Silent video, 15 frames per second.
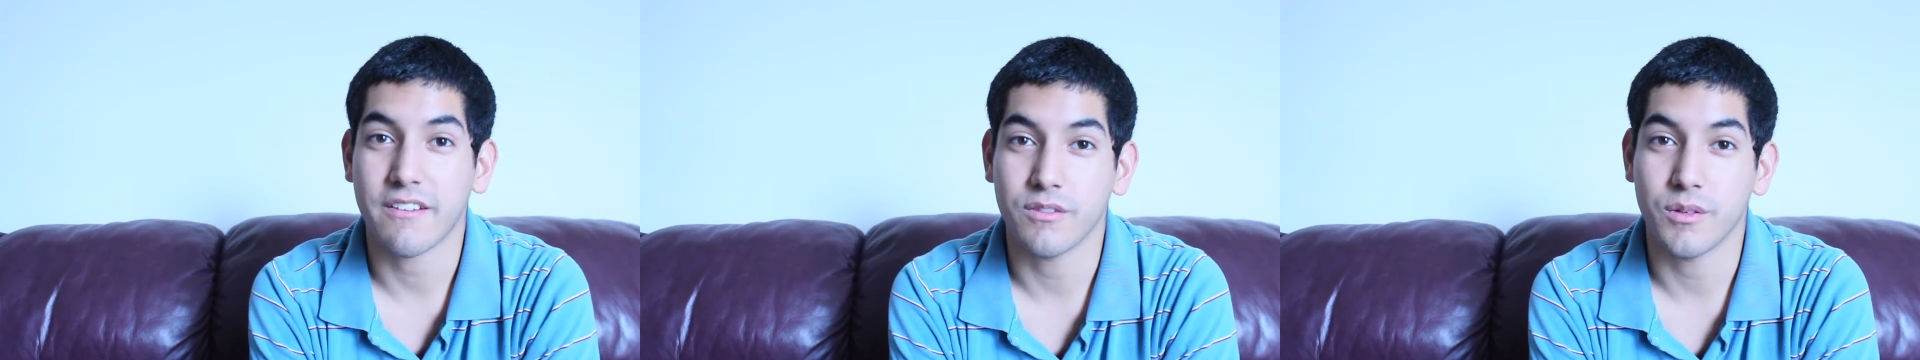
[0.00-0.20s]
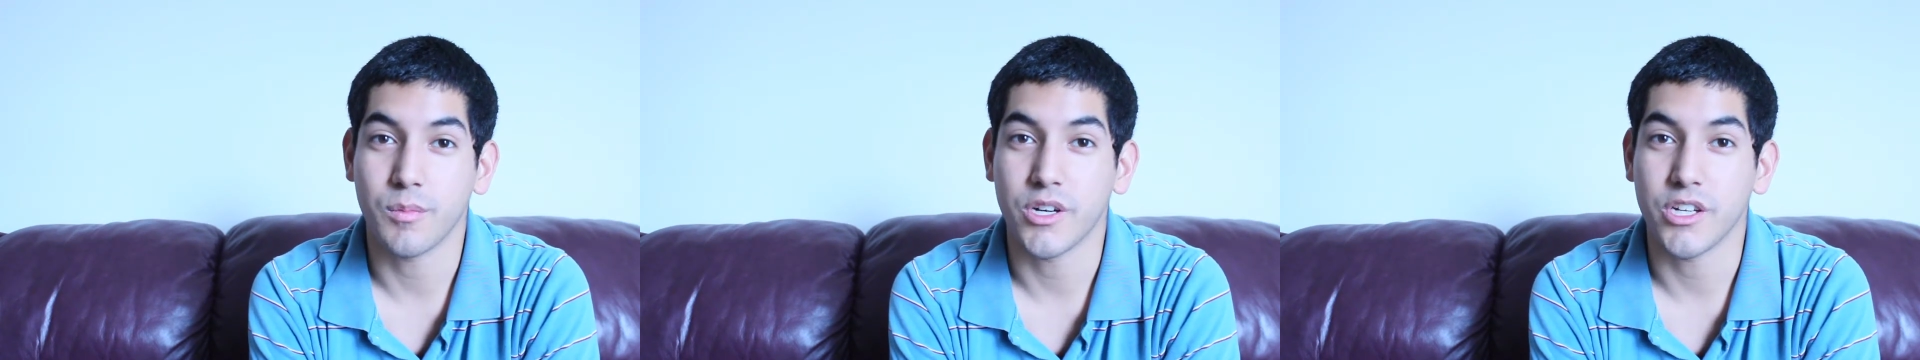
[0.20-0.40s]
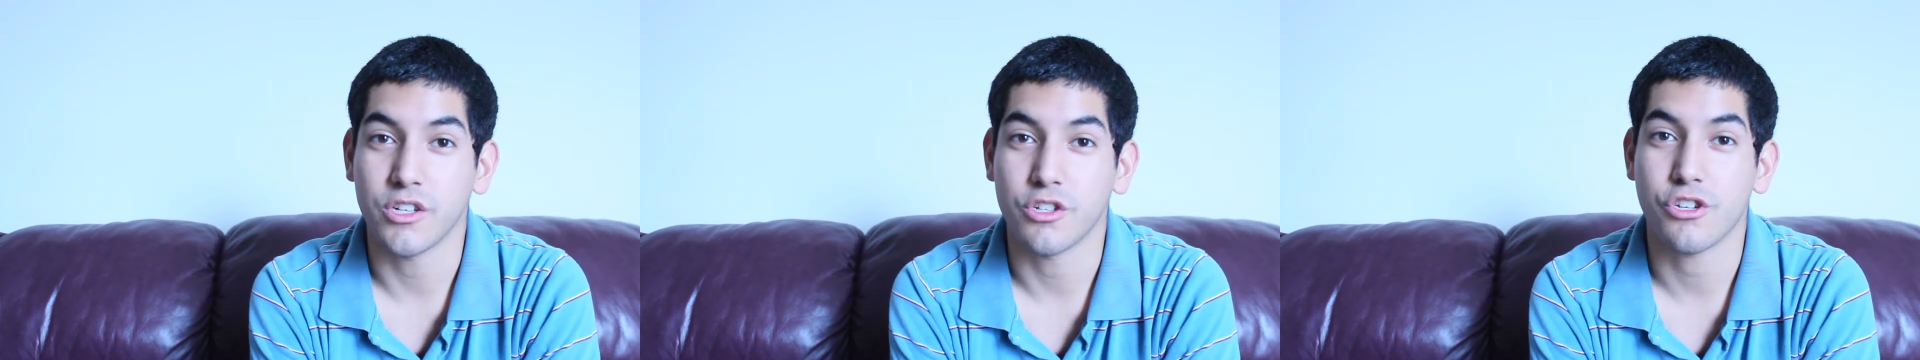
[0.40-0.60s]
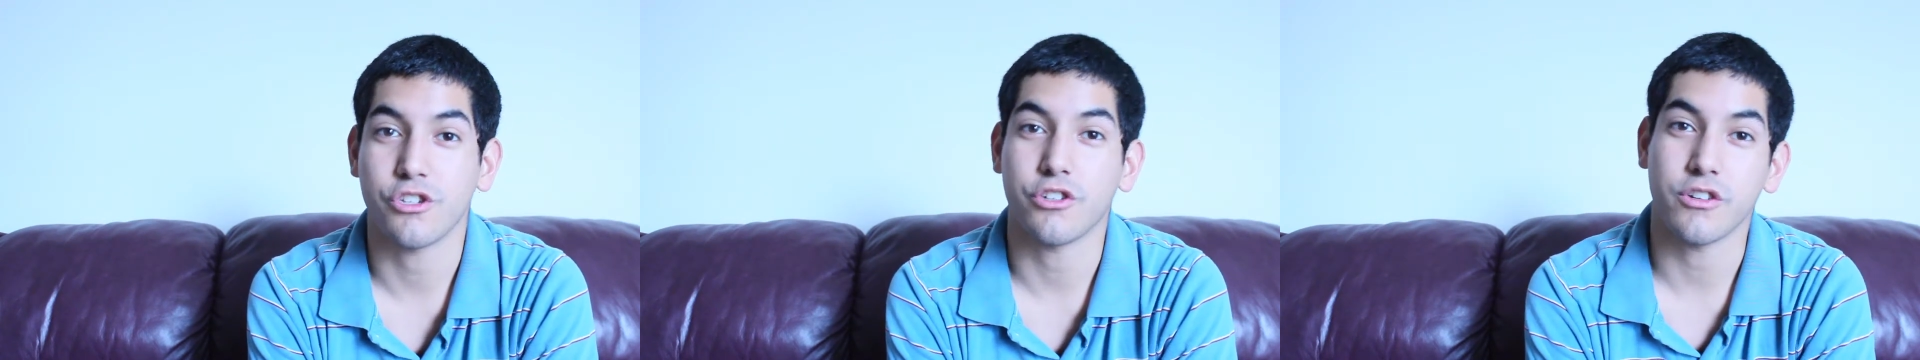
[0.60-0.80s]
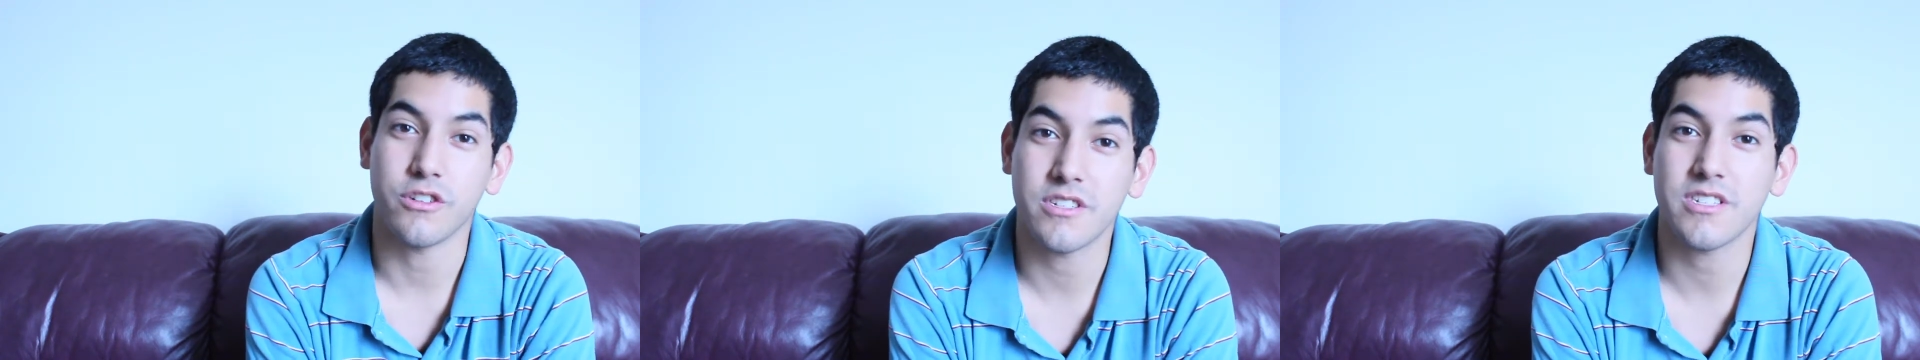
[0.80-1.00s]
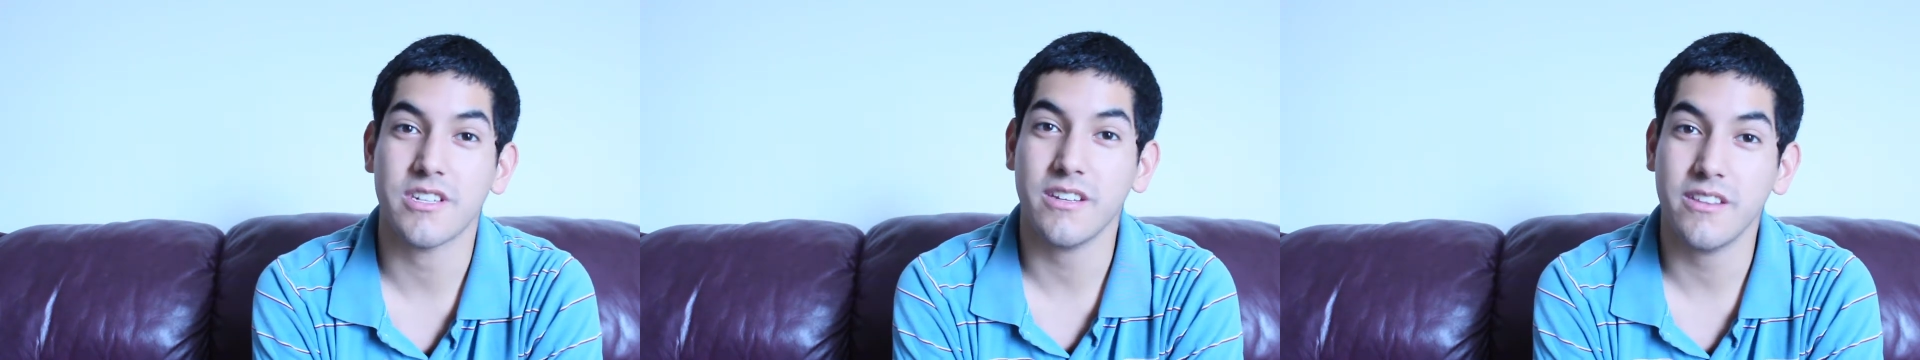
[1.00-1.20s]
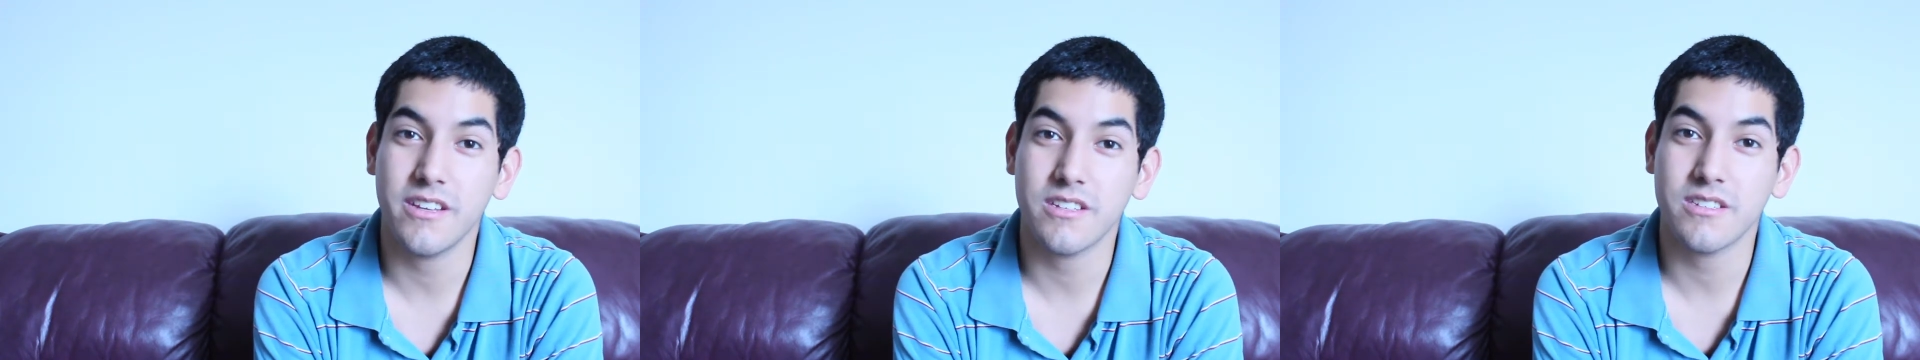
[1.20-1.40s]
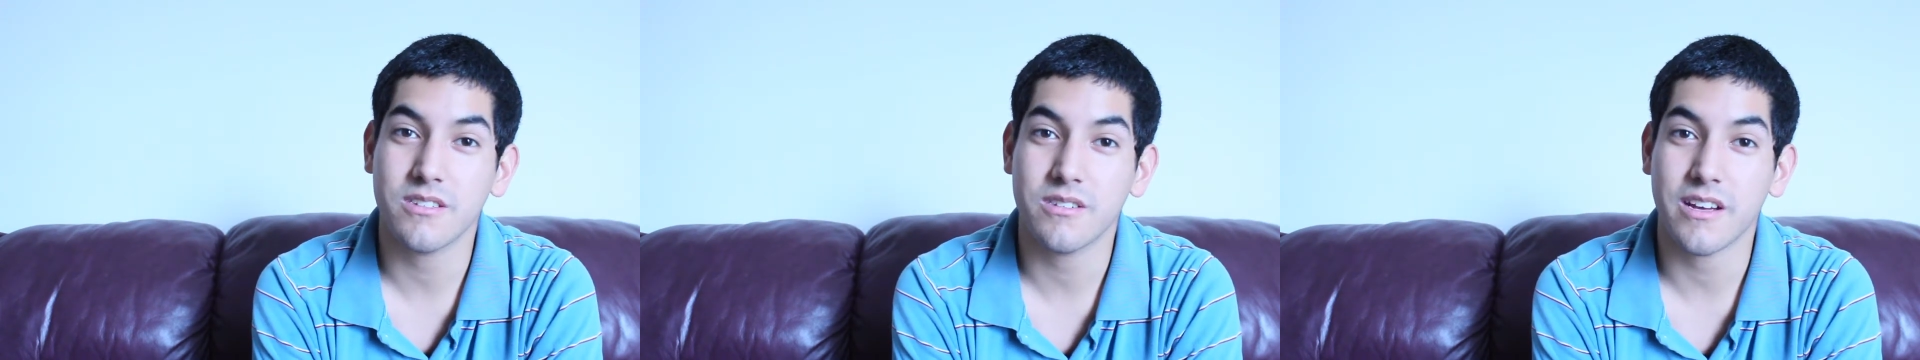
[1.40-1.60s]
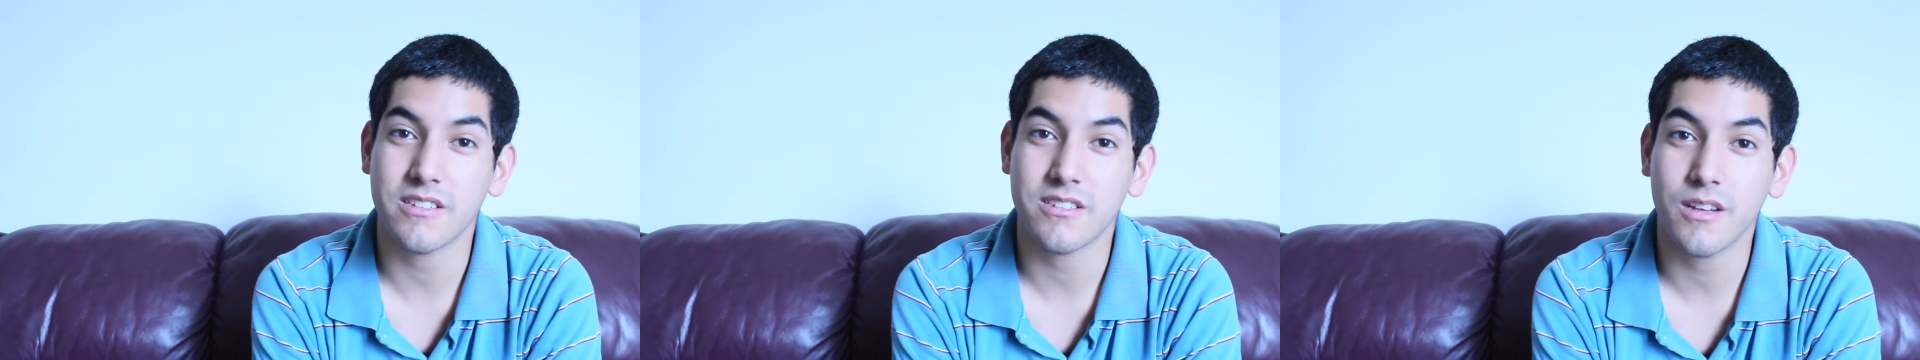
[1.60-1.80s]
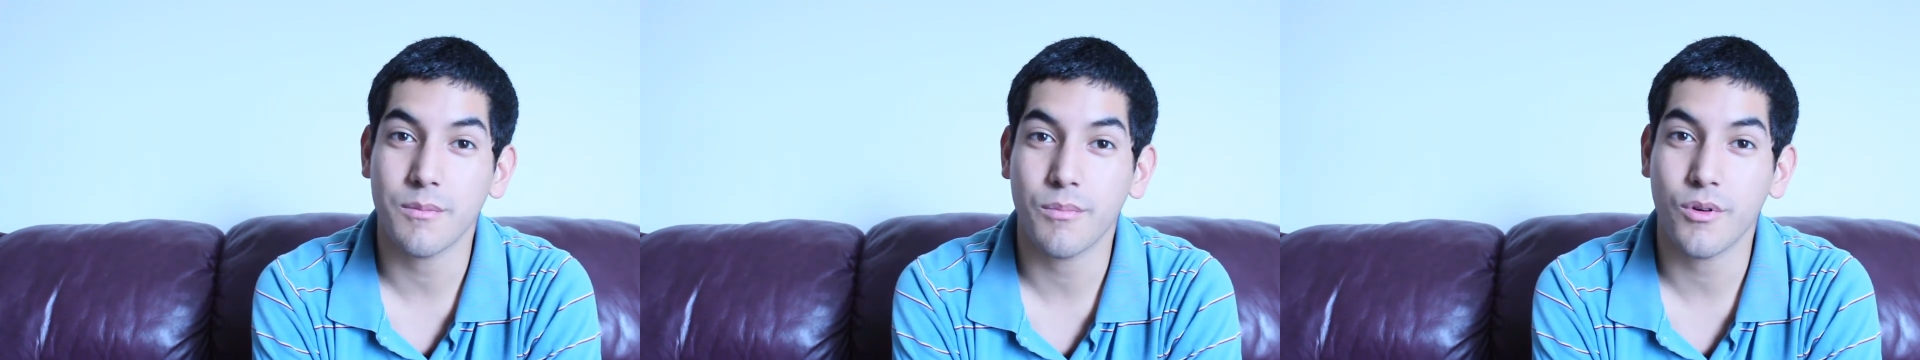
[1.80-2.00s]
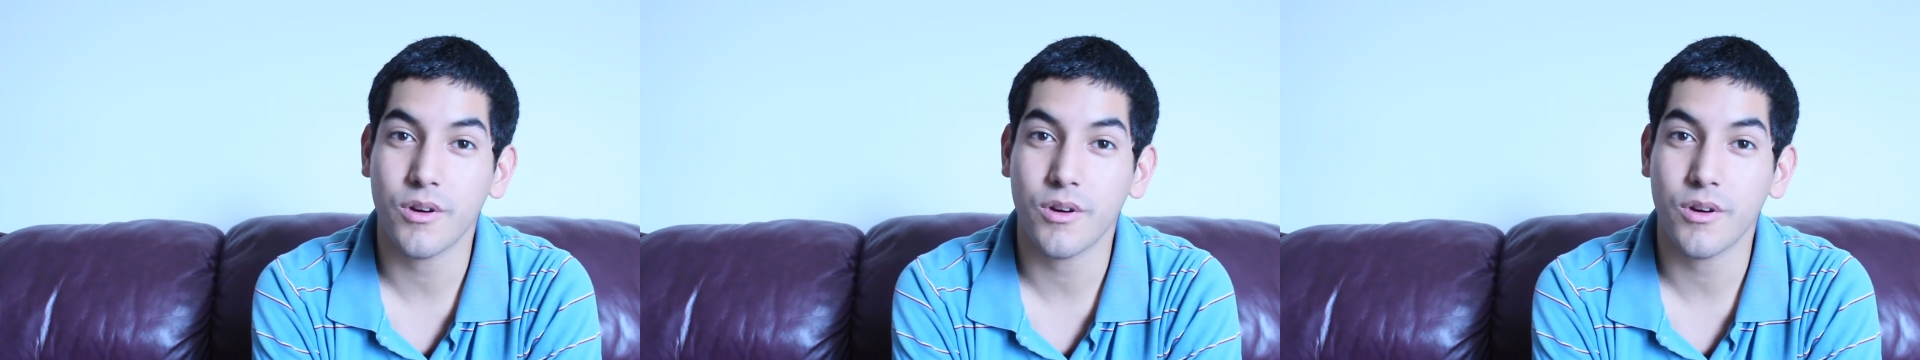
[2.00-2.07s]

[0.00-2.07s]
everybody should see this at some